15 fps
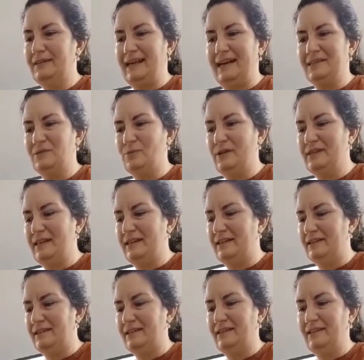that's when
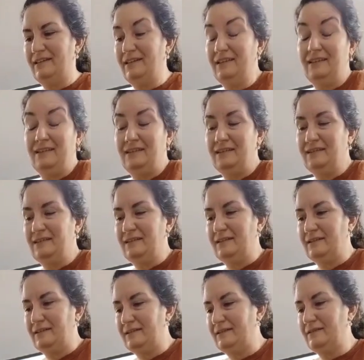
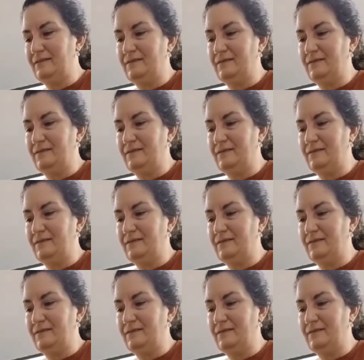the